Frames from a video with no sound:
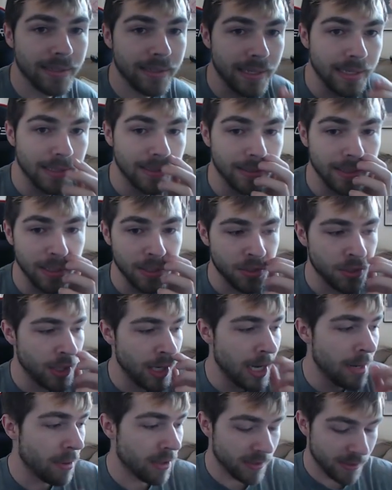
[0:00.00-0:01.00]

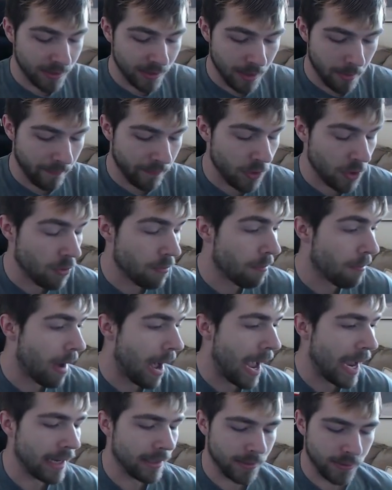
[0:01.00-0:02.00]
TCG, but some of you
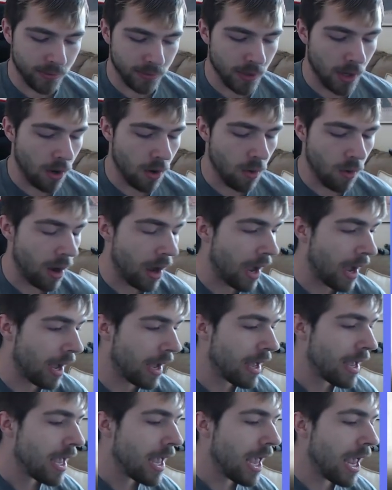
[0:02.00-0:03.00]
might. So
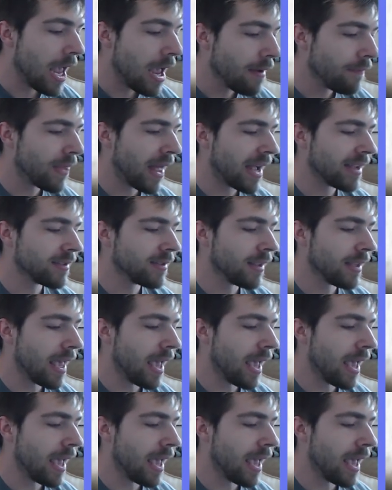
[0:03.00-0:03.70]
uh, if that's the